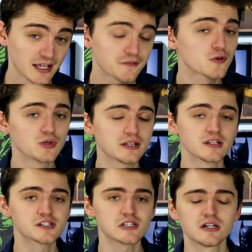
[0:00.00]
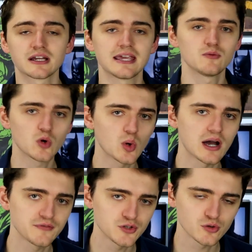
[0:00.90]
And as for Riddler's look, he will
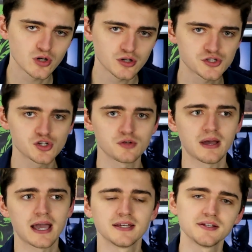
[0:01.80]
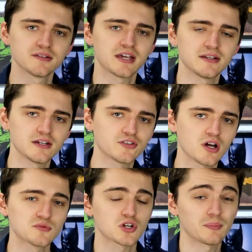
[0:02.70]
have a new costume, and in the 10-year
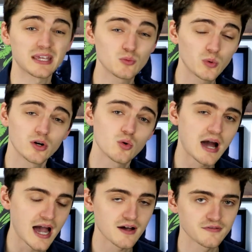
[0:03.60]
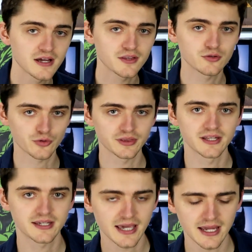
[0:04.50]
time jump, he will have the
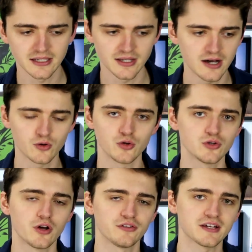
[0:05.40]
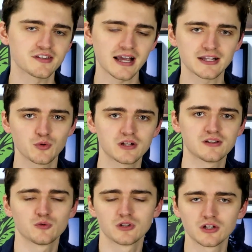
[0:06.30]
Riddler cane. Now, who knows exactly what
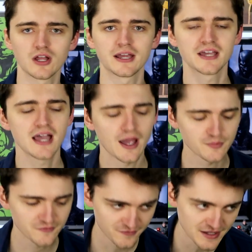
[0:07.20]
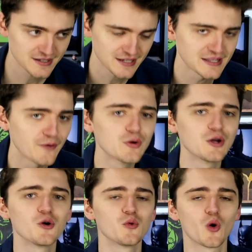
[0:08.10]
it will look like? I'm thinking that we
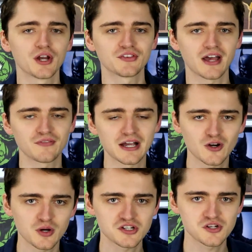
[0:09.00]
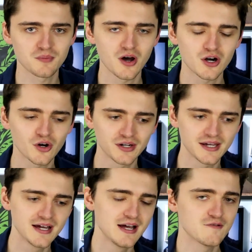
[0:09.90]
all want it to have that question mark on
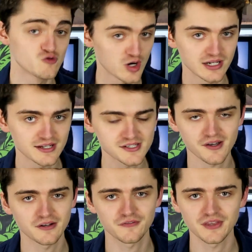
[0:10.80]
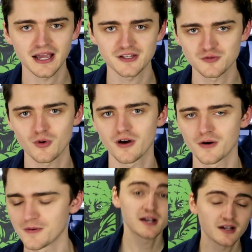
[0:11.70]
it. Really excited for that as
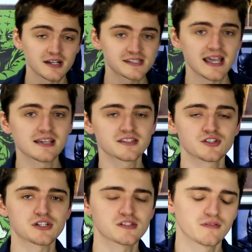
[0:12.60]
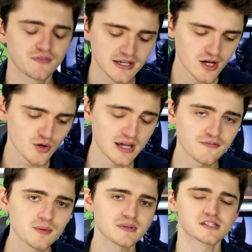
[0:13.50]
well. But guys, that is the gist of the video.
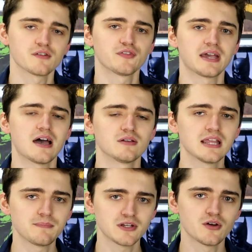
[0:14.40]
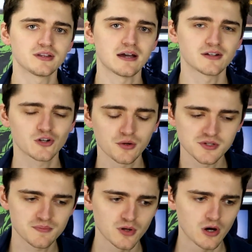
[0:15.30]
If I missed something out, let me know down in the
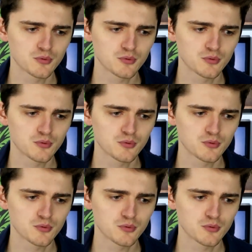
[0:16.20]
comments below.